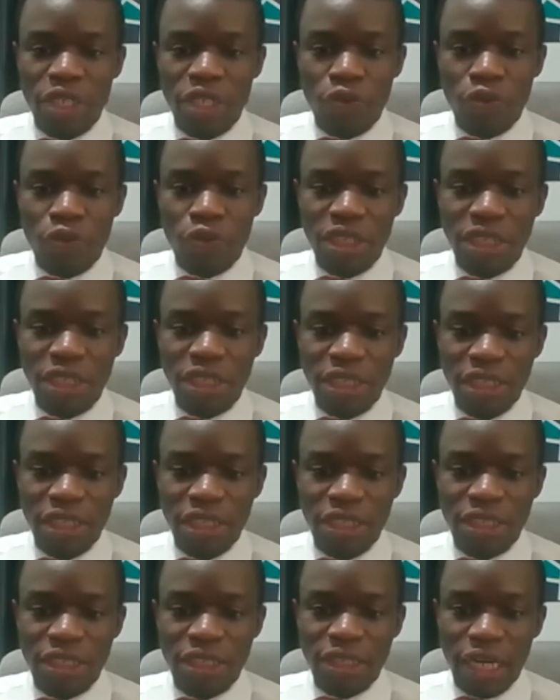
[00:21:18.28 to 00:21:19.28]
we need
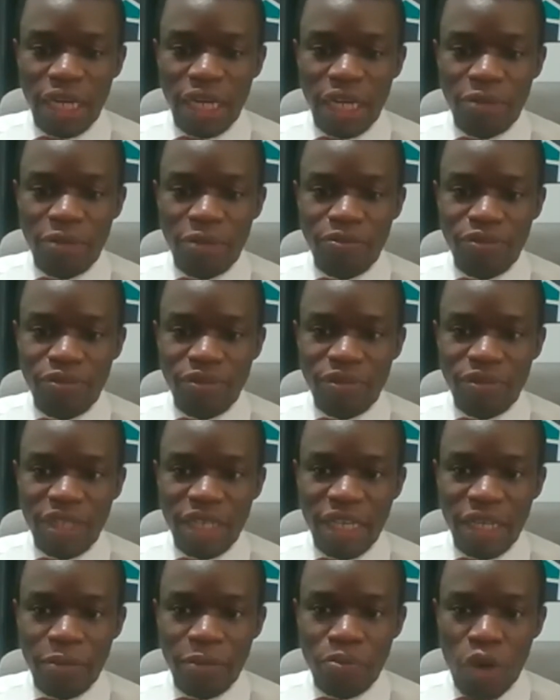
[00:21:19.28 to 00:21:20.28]
a
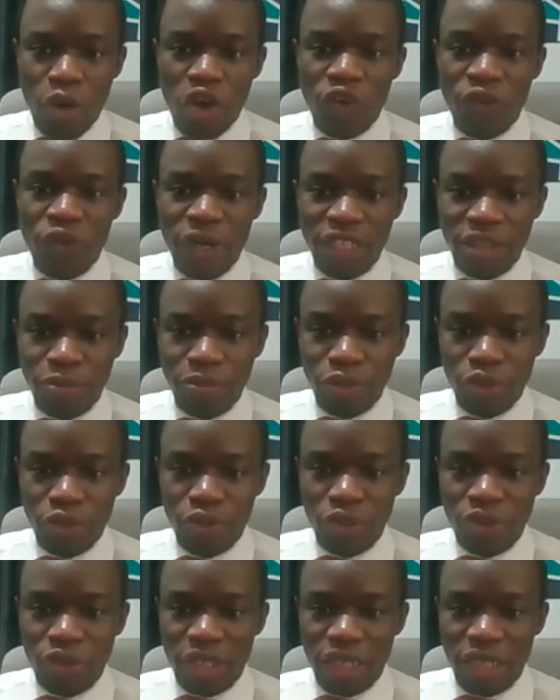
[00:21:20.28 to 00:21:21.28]
more credible
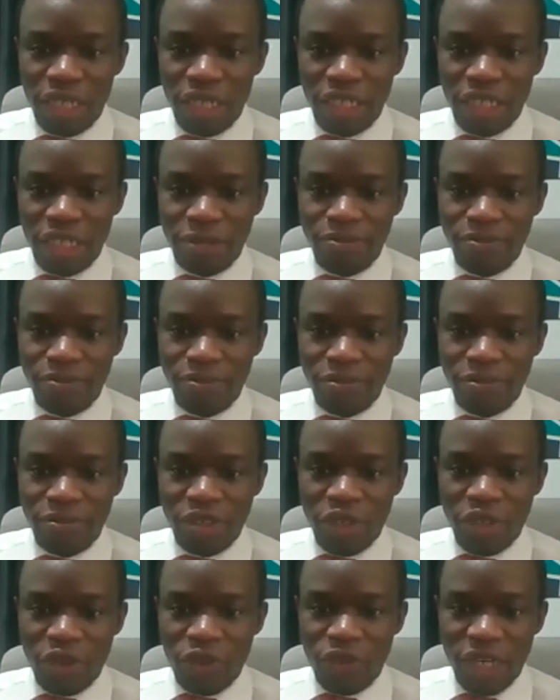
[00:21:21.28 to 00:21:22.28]

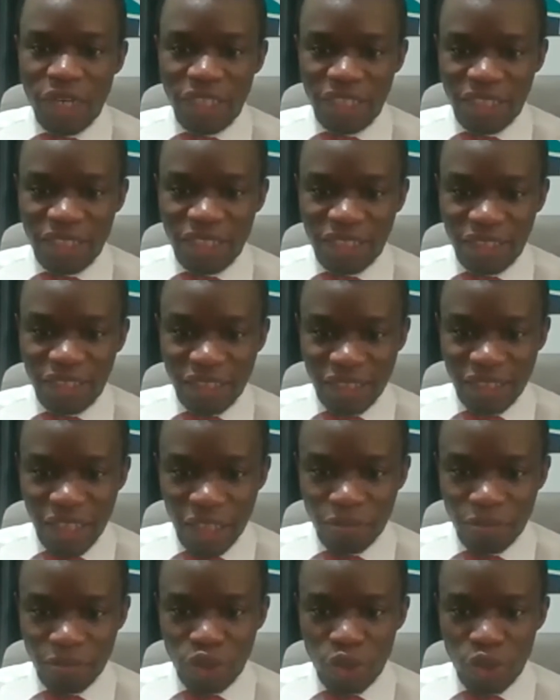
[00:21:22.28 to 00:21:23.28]
credit system.
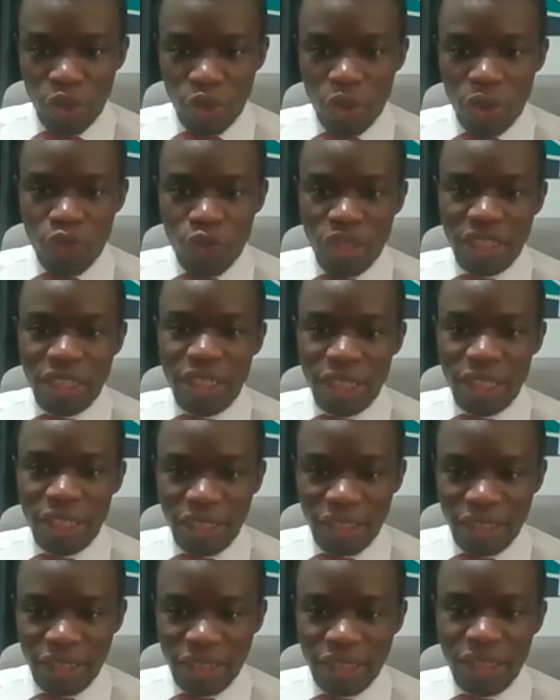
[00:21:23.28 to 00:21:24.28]
So with
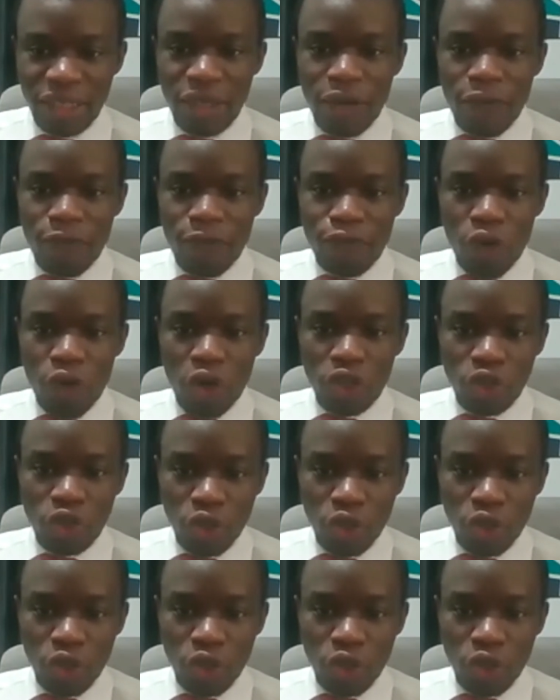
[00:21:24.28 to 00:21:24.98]
this, for